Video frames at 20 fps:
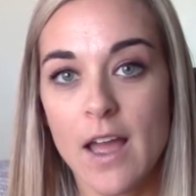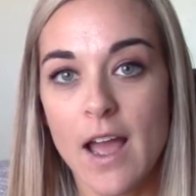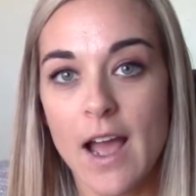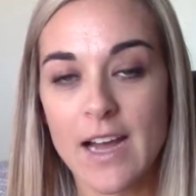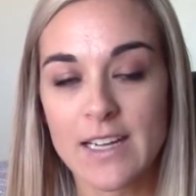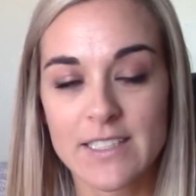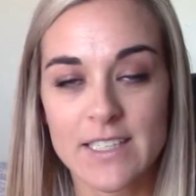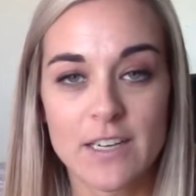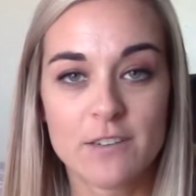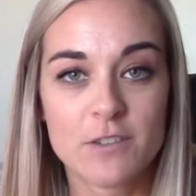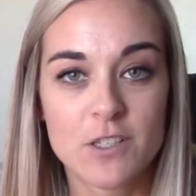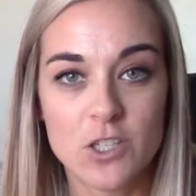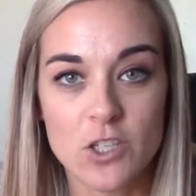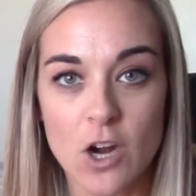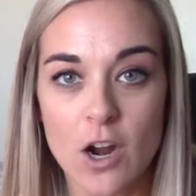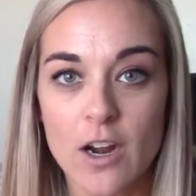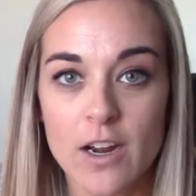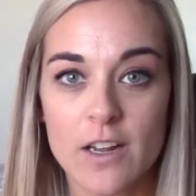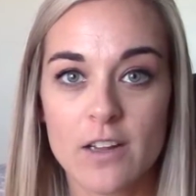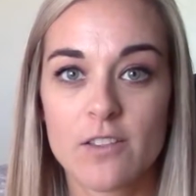as I've
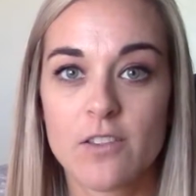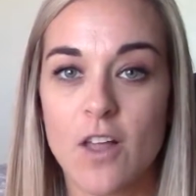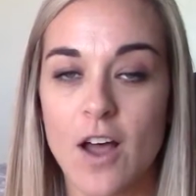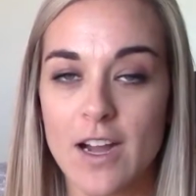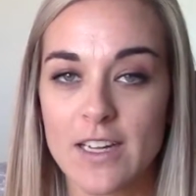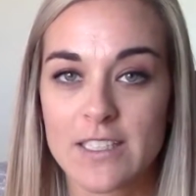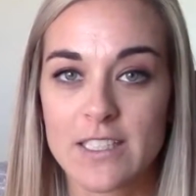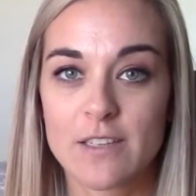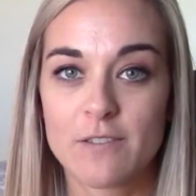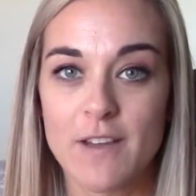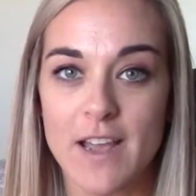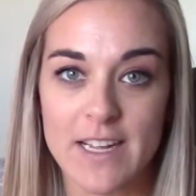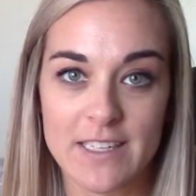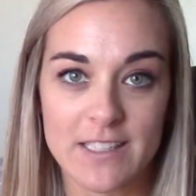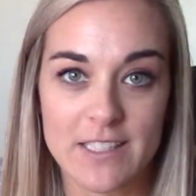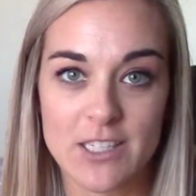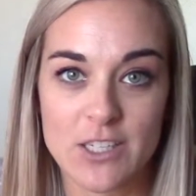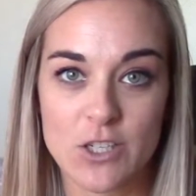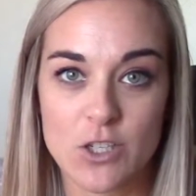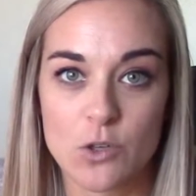started lots of
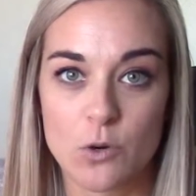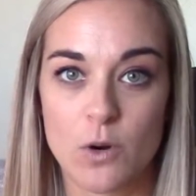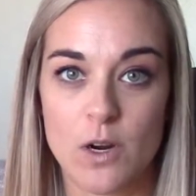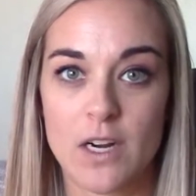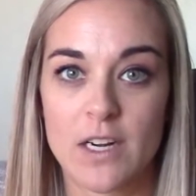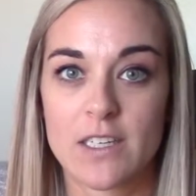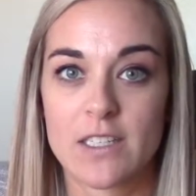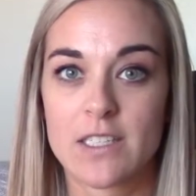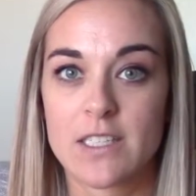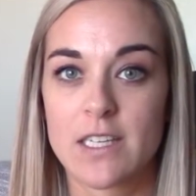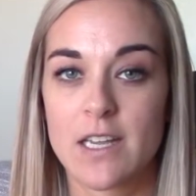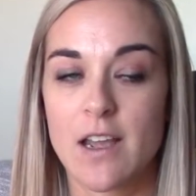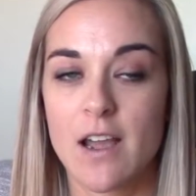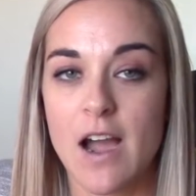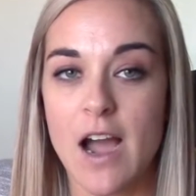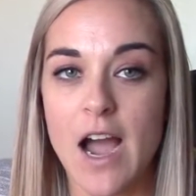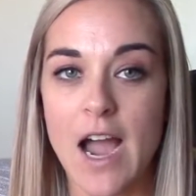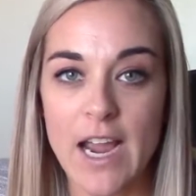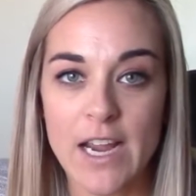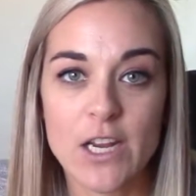Etsy stores,
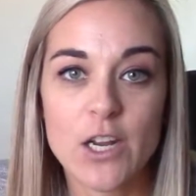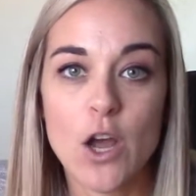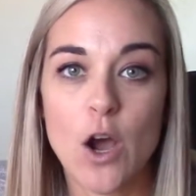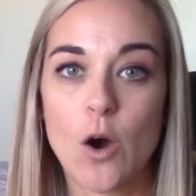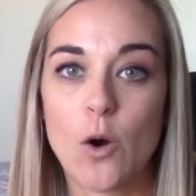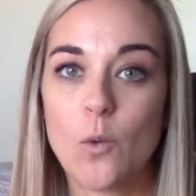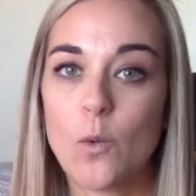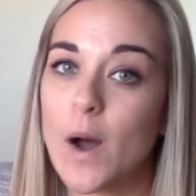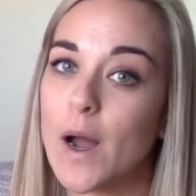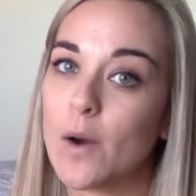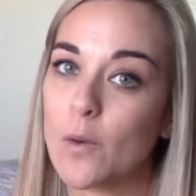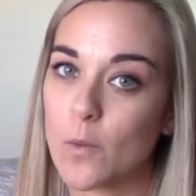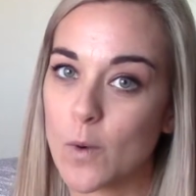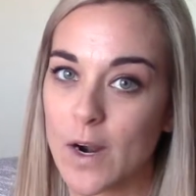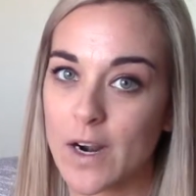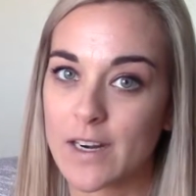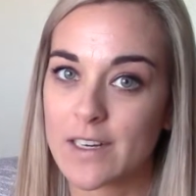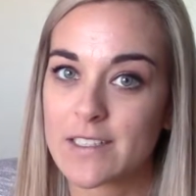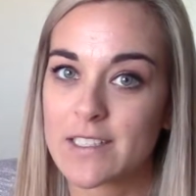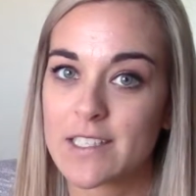I know what
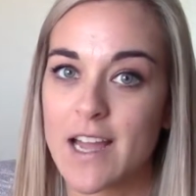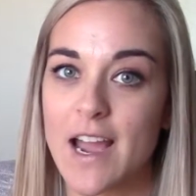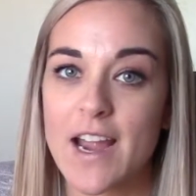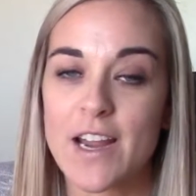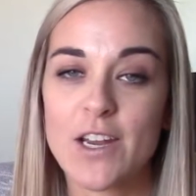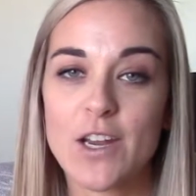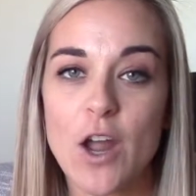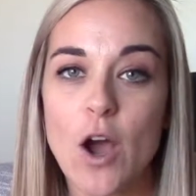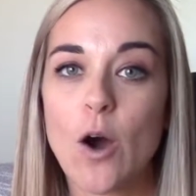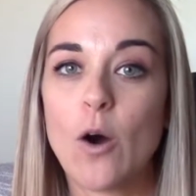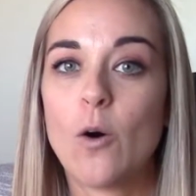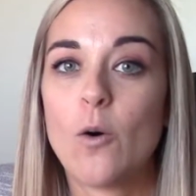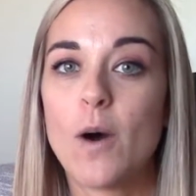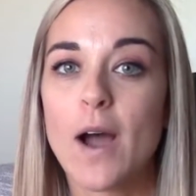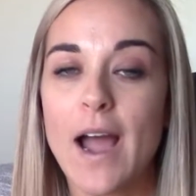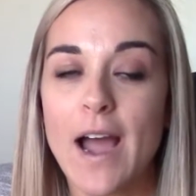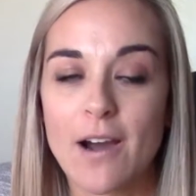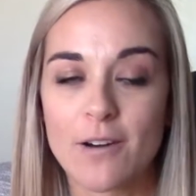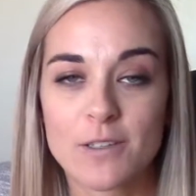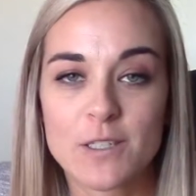works. I know
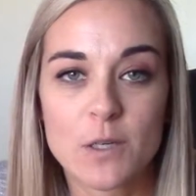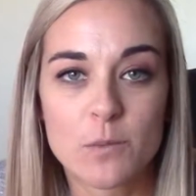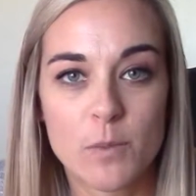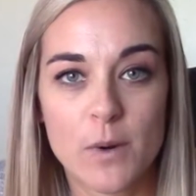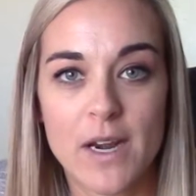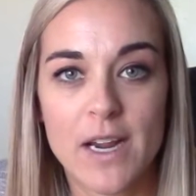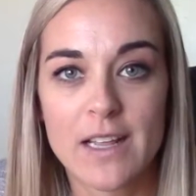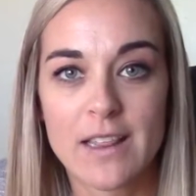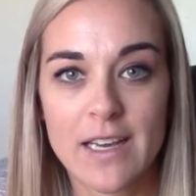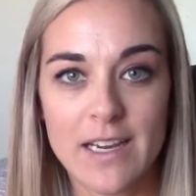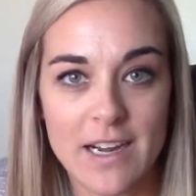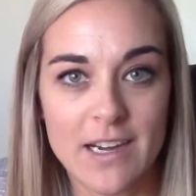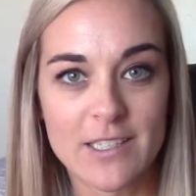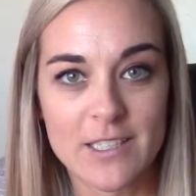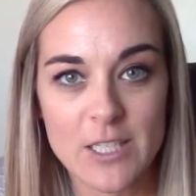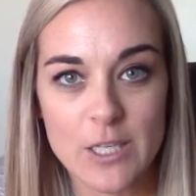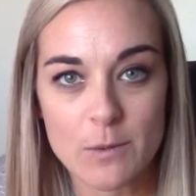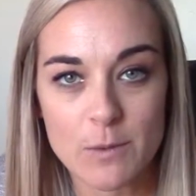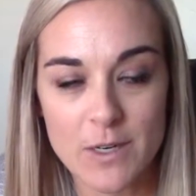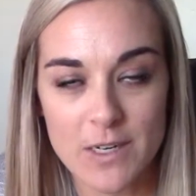how to bring the
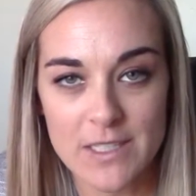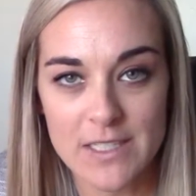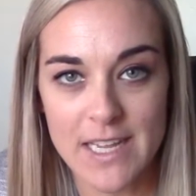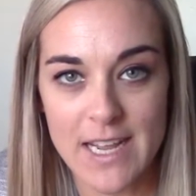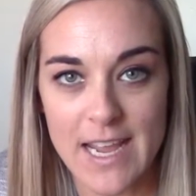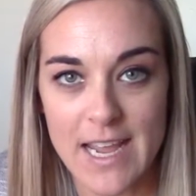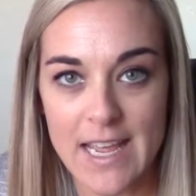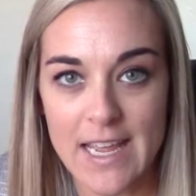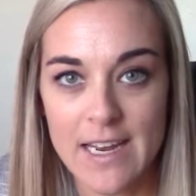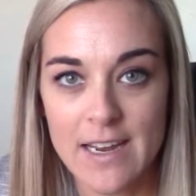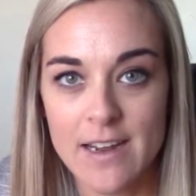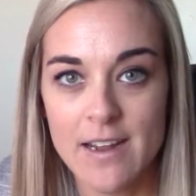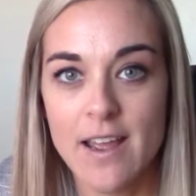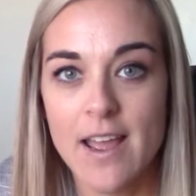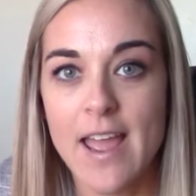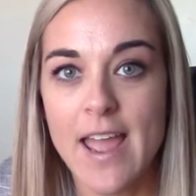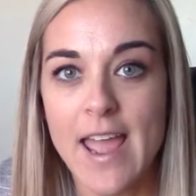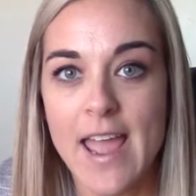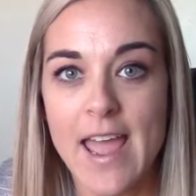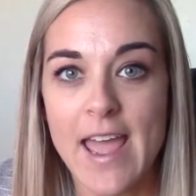customers in
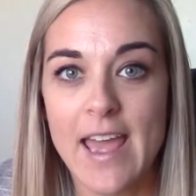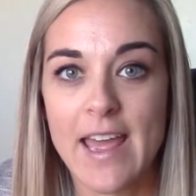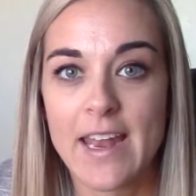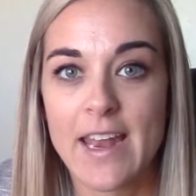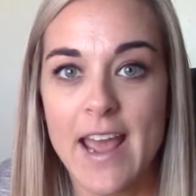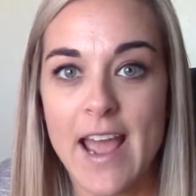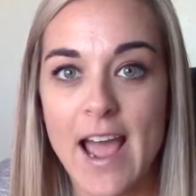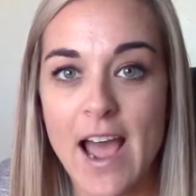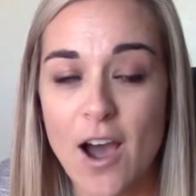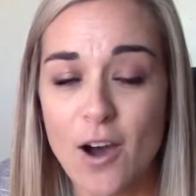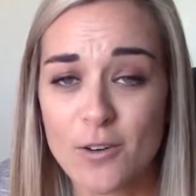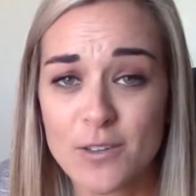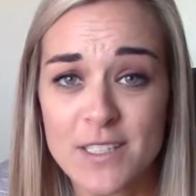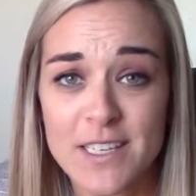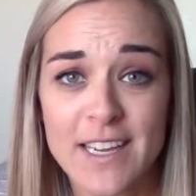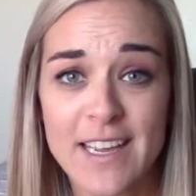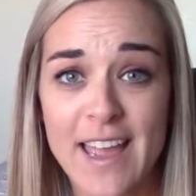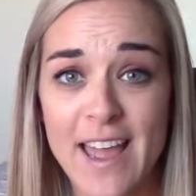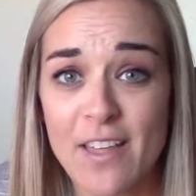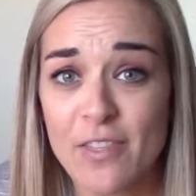and how
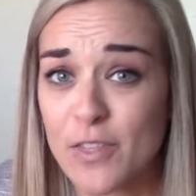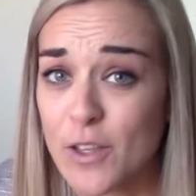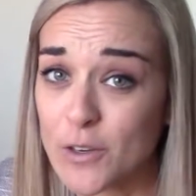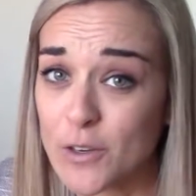to get